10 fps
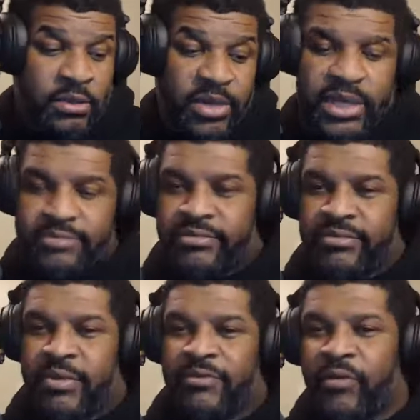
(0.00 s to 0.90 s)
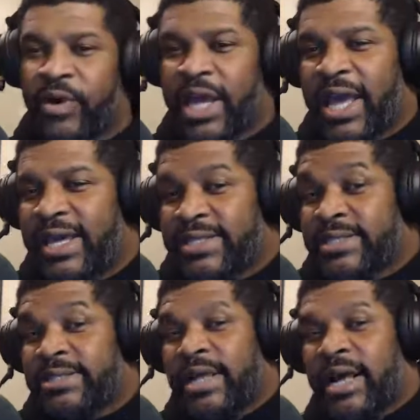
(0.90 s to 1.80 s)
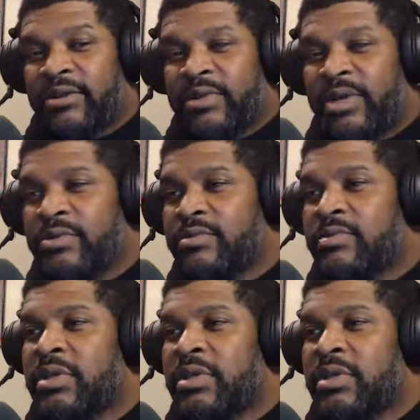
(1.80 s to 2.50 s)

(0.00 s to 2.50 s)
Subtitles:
But 4 days, I don't know.